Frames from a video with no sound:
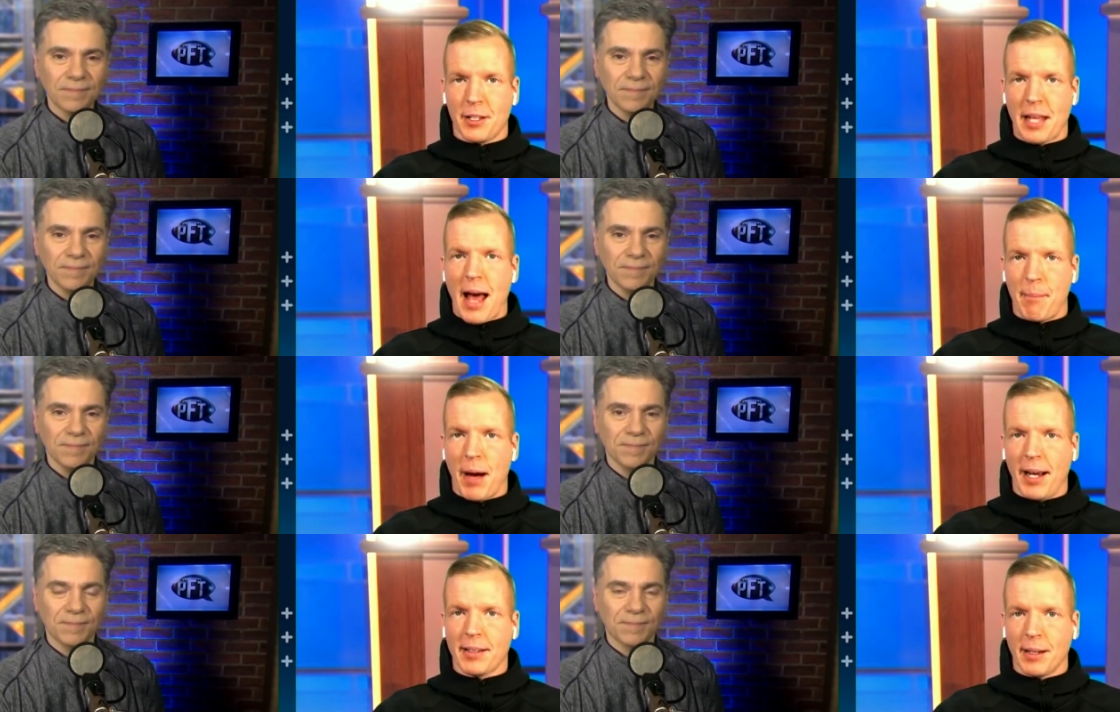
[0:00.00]
Speaker 1: you that,
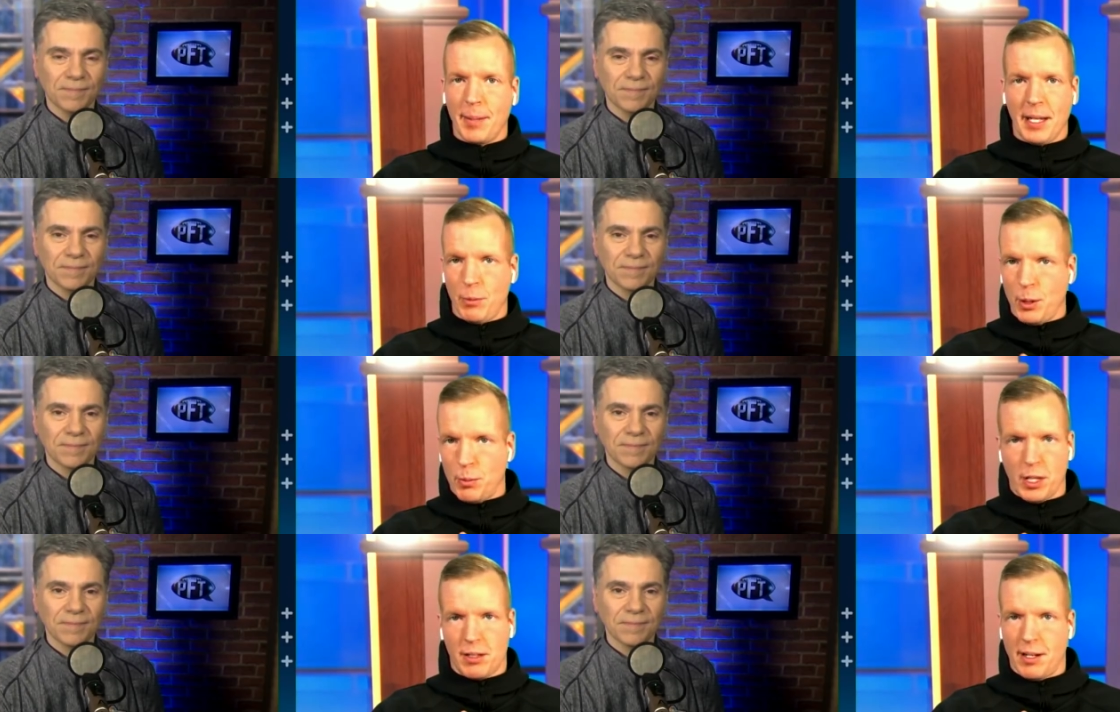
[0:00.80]
Mike. I mean,
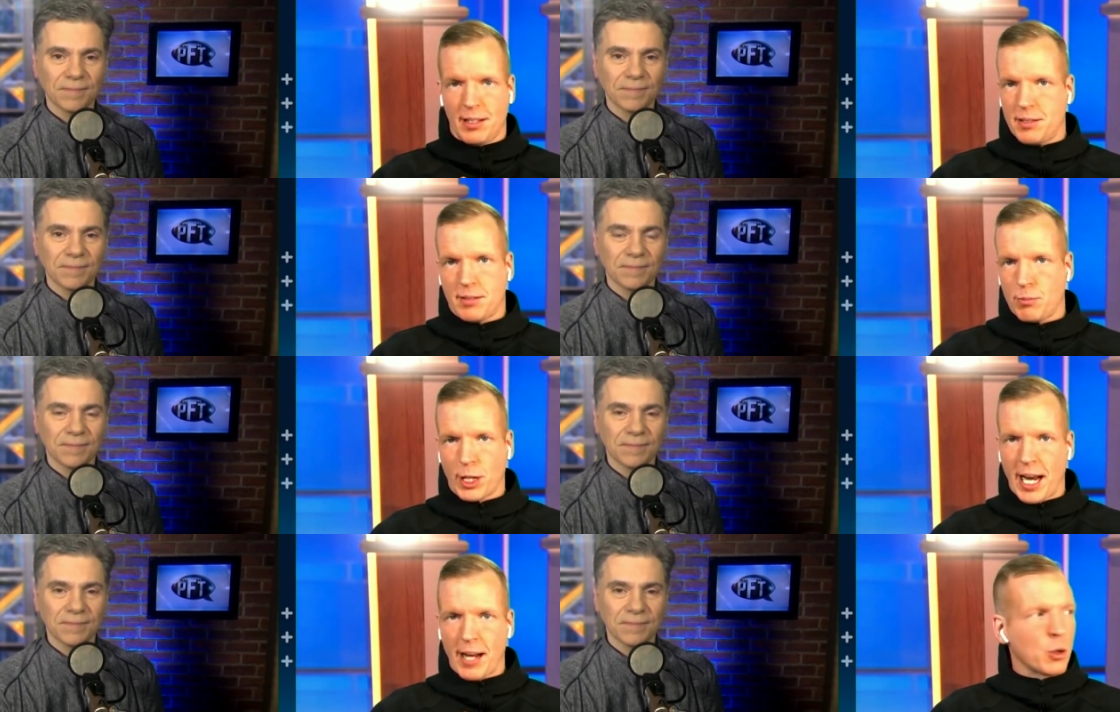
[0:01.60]
it's we're
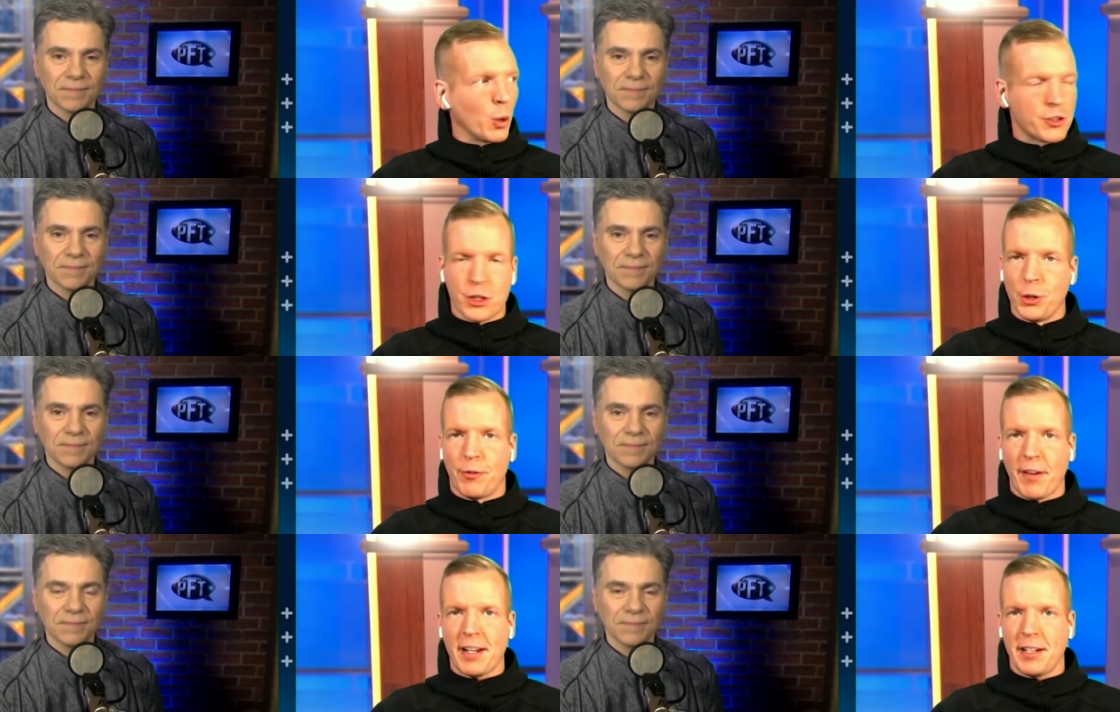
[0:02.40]
getting towards two
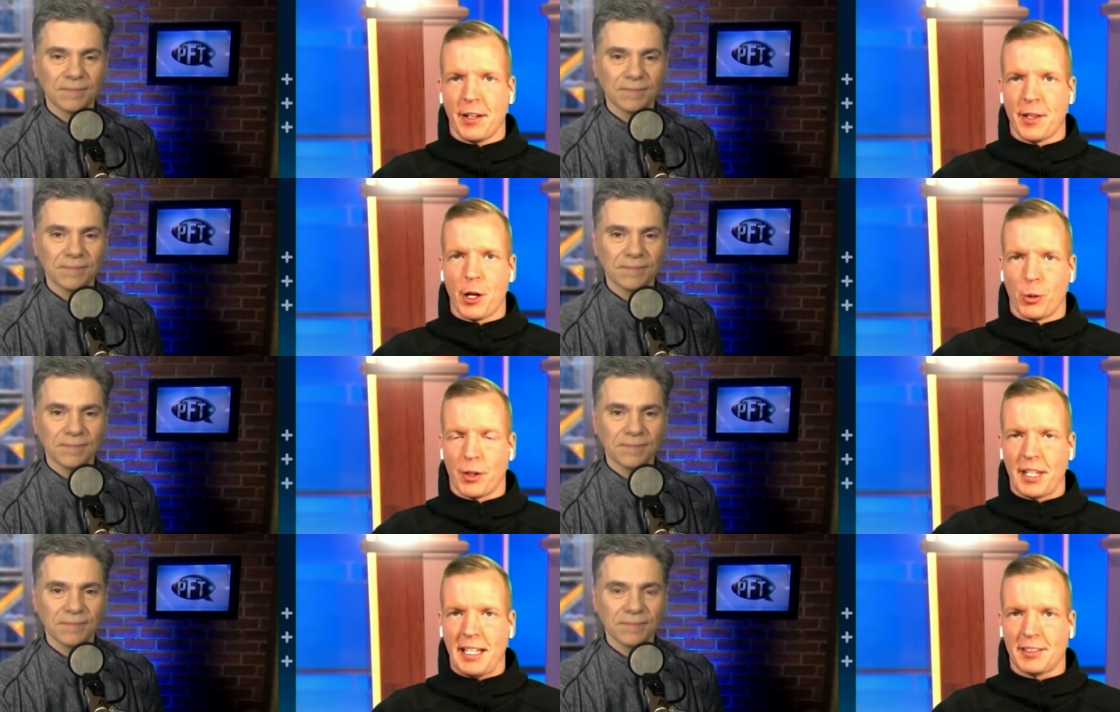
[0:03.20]
feet here in the
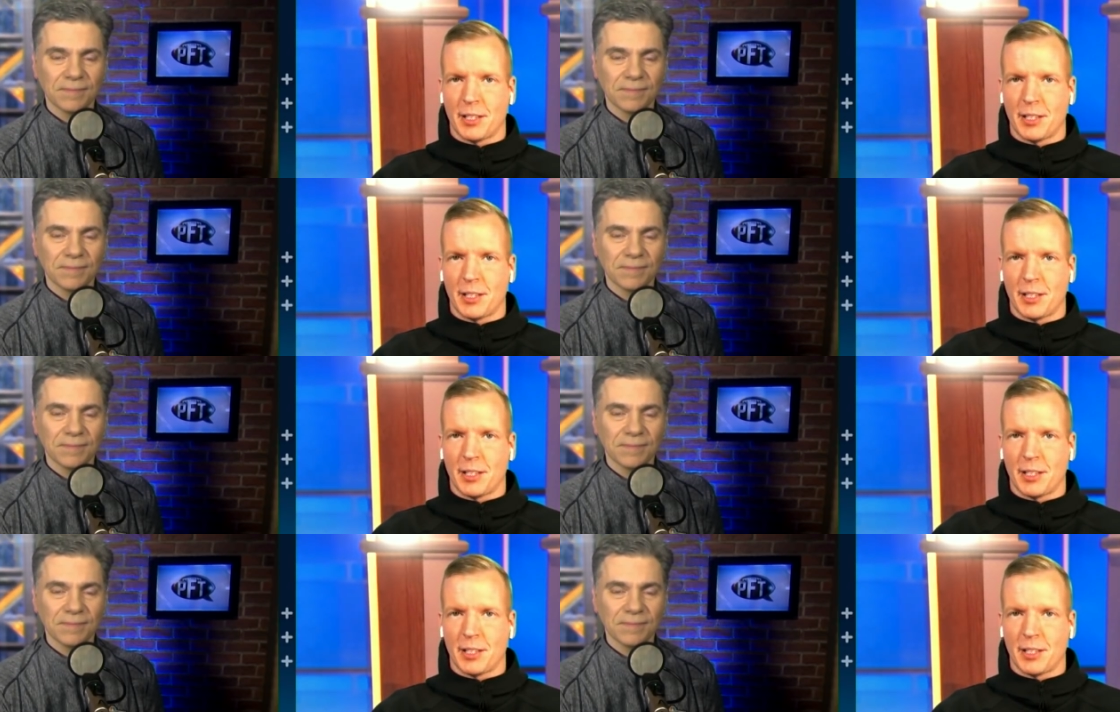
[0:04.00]
Northeast,